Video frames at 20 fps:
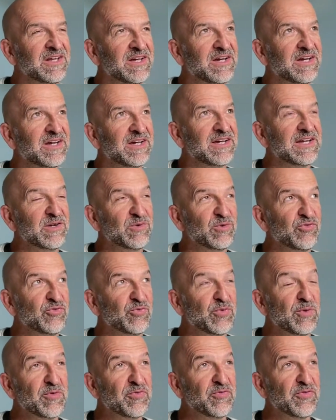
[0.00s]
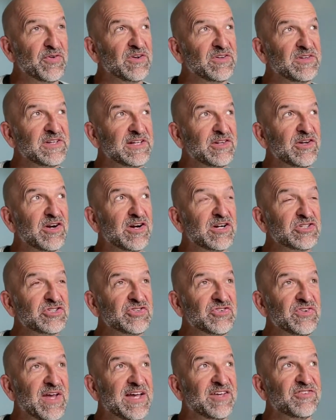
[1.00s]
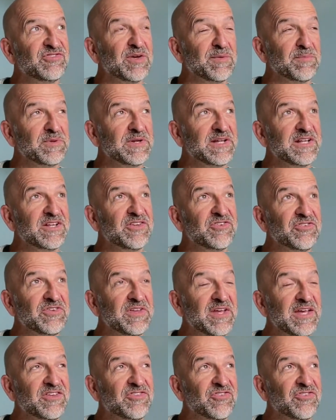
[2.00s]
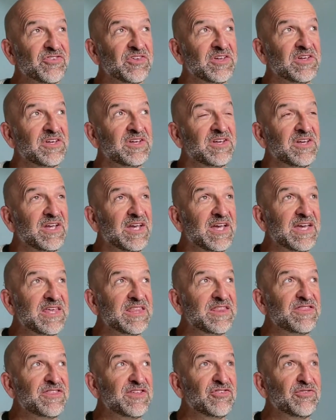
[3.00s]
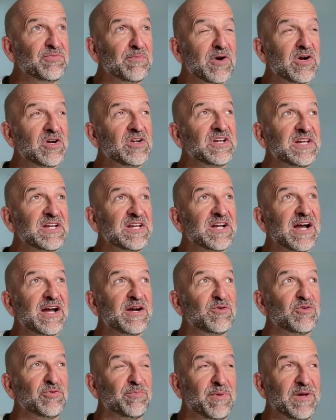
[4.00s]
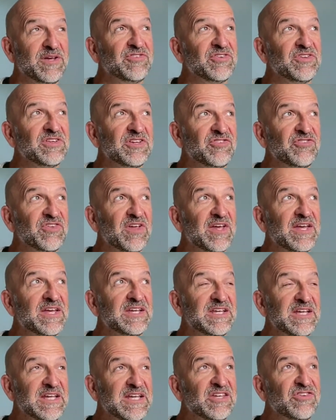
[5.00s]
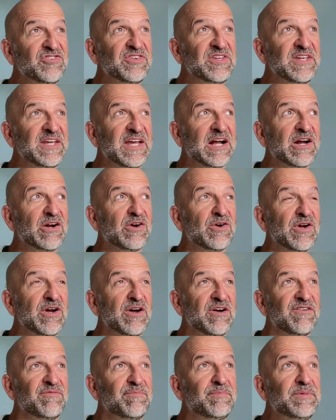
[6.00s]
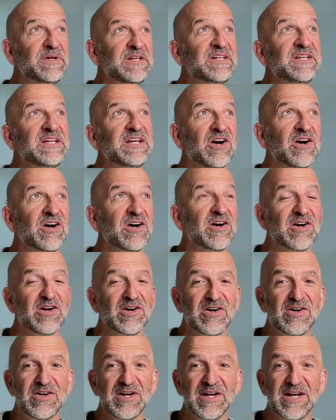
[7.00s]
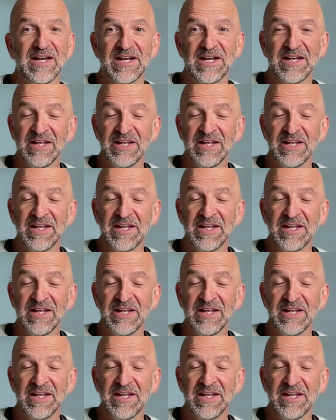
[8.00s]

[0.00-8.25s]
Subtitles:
it was from a fairly large SaaS company in the States. And this marketing guy was basically saying, is the era of BDR and